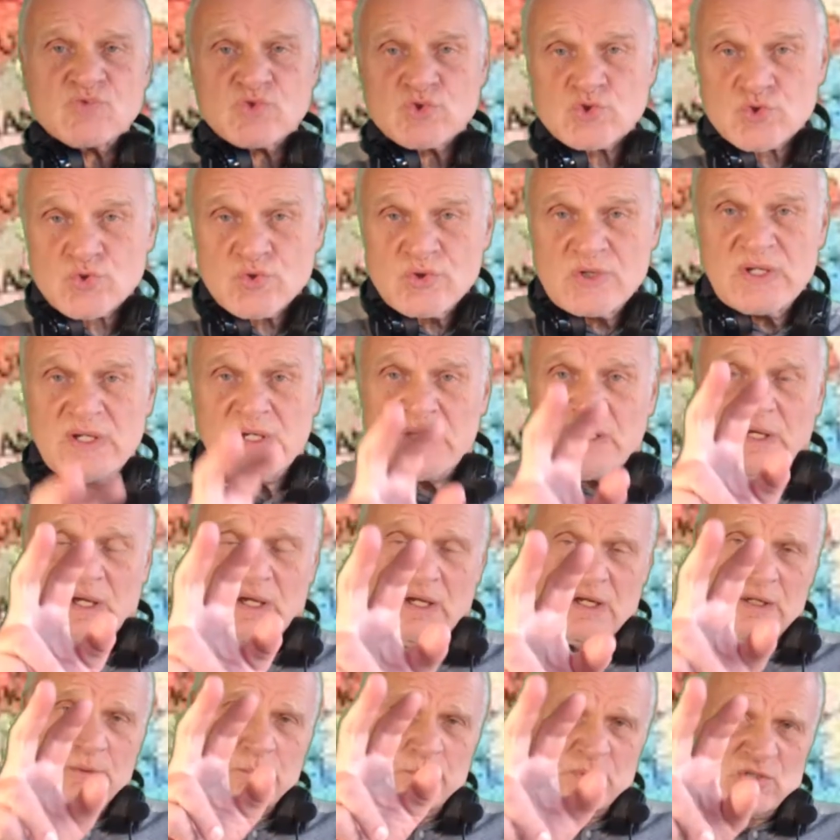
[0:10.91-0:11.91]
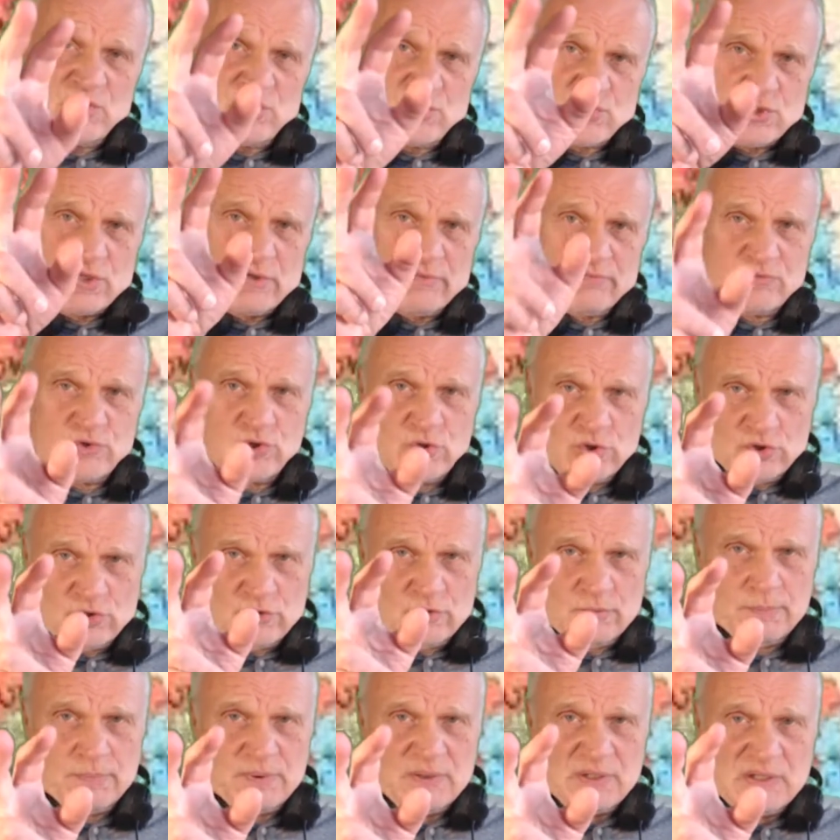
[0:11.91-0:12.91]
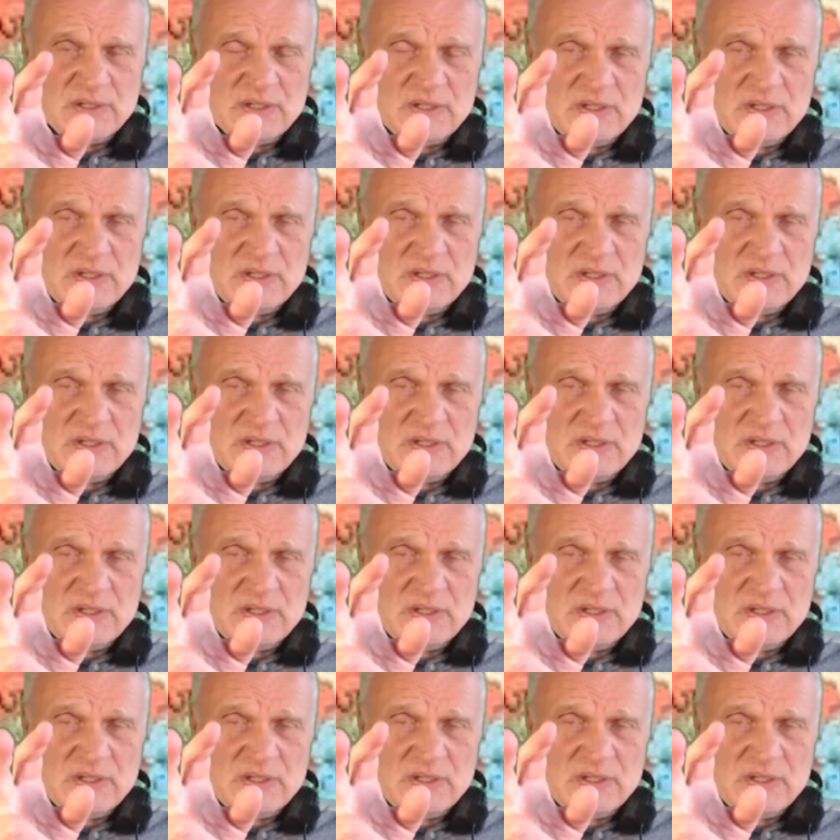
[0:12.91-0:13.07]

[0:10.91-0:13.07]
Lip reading: Three enemies of Europe.